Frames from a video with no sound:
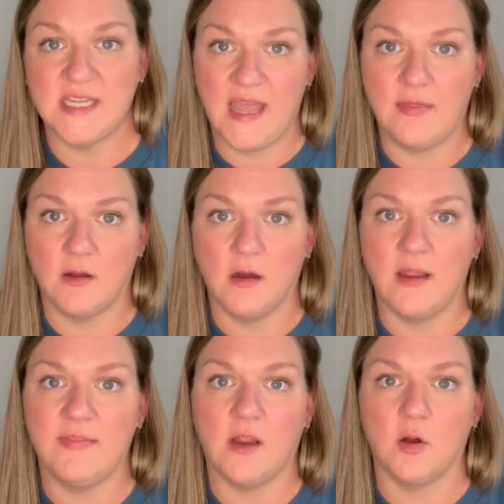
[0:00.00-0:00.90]
together,
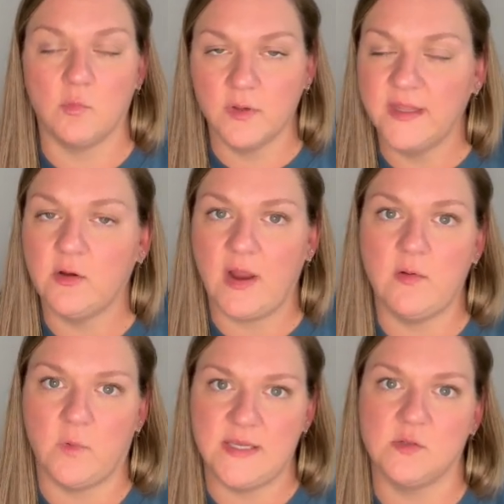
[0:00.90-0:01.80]
and they're a really
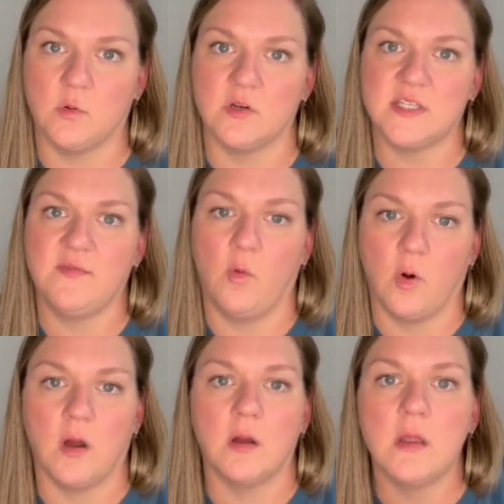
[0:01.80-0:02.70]
great resource
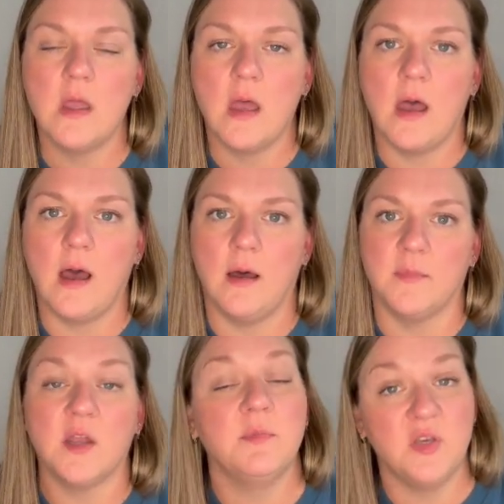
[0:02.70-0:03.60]
for
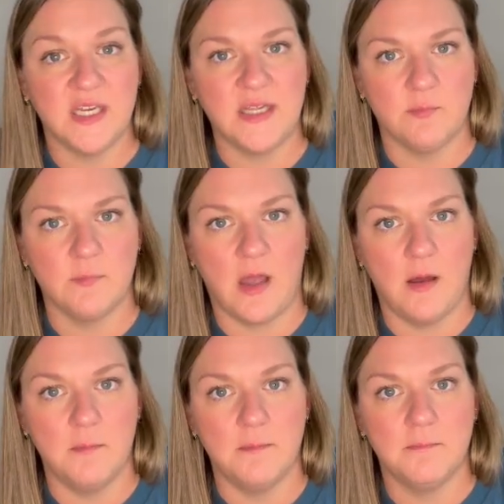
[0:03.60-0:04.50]
community
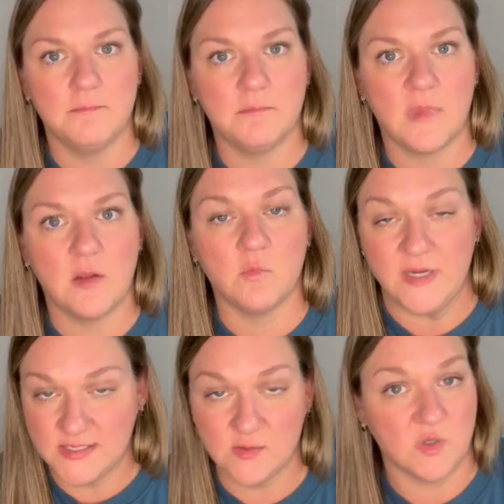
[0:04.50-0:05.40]

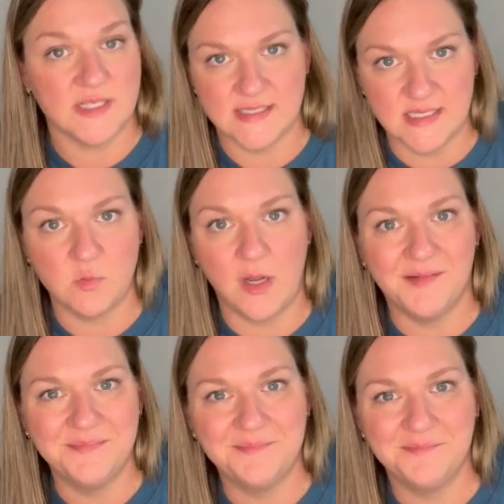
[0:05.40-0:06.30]
resources as well.